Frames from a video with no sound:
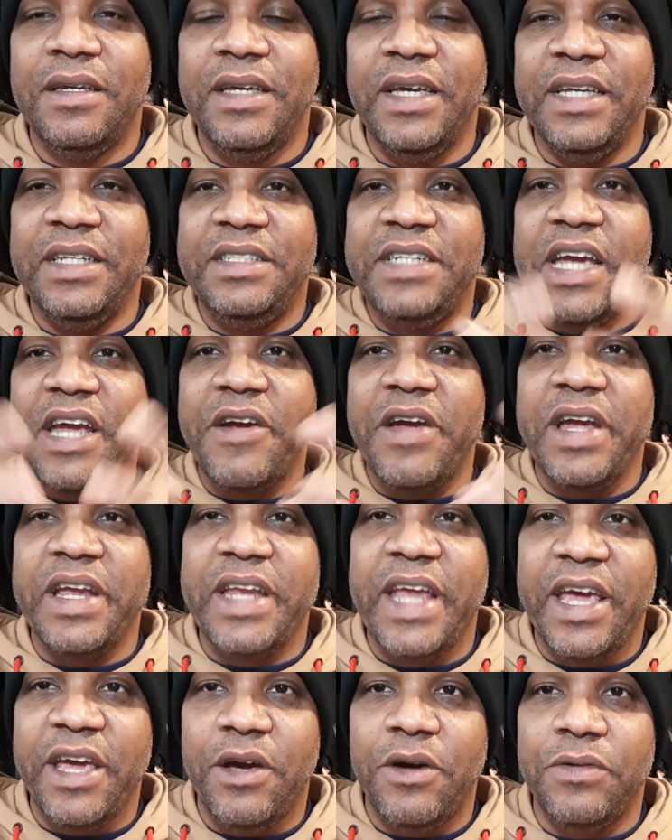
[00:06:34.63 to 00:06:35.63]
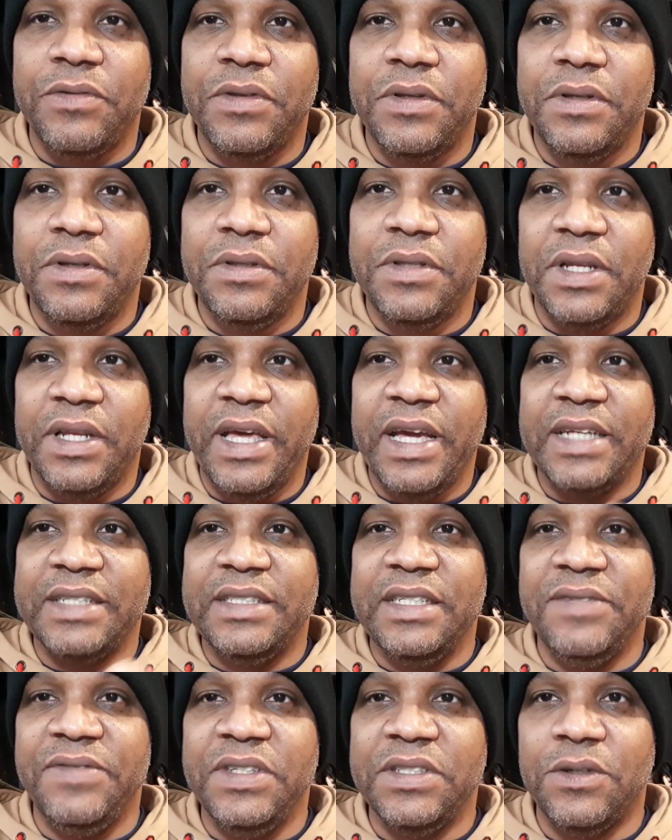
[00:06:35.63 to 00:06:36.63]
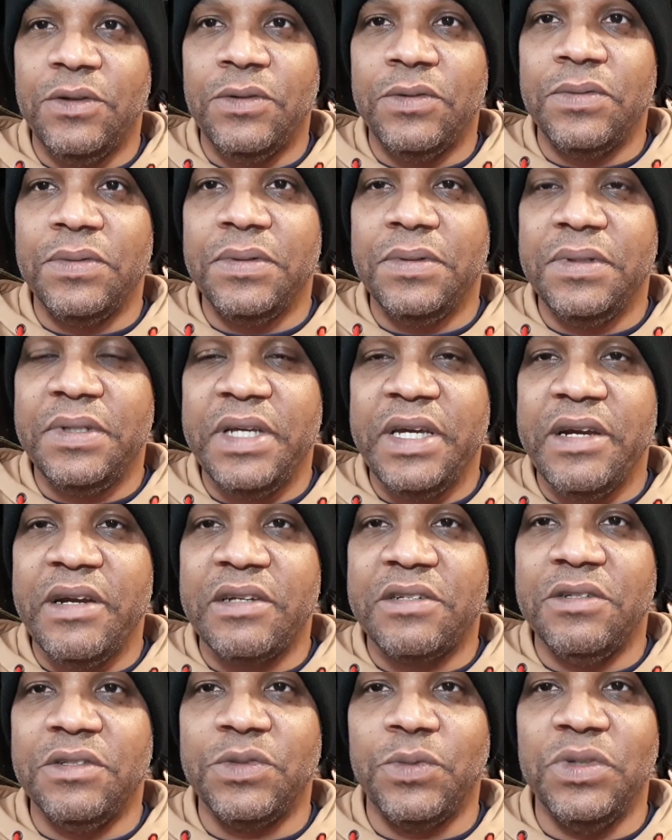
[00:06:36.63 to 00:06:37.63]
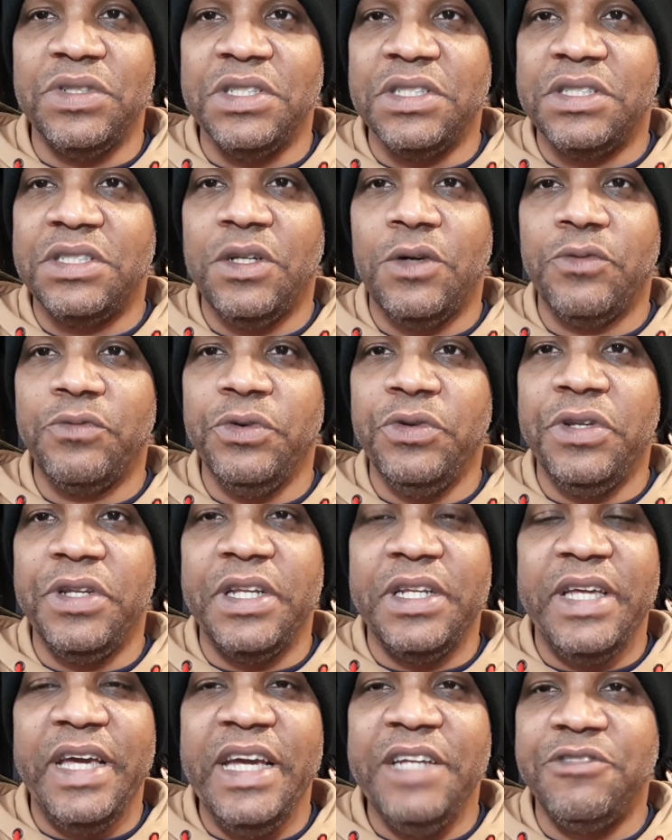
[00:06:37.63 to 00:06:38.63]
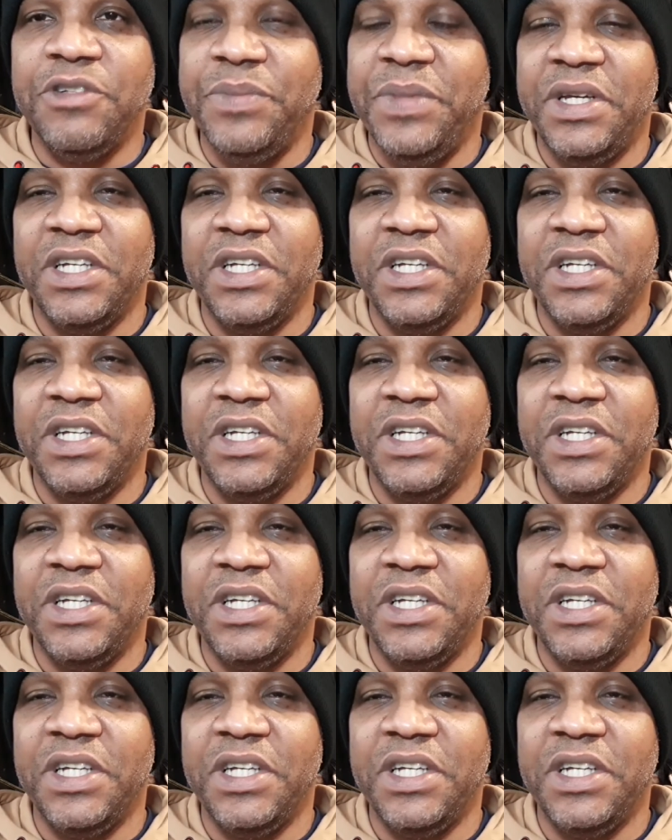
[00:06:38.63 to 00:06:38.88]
and tearing down the legacy of these old characters, which is so rooted in hatred.